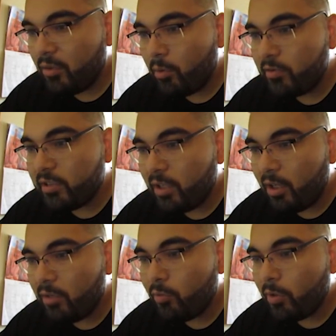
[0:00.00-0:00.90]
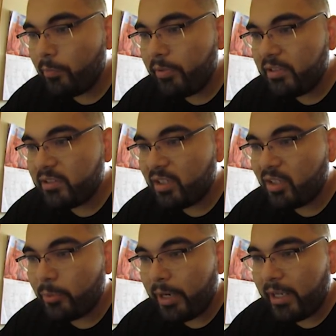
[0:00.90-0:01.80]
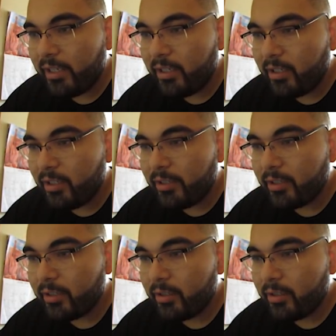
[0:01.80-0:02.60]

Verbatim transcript: what was it called? One Piece font. Right here. Look.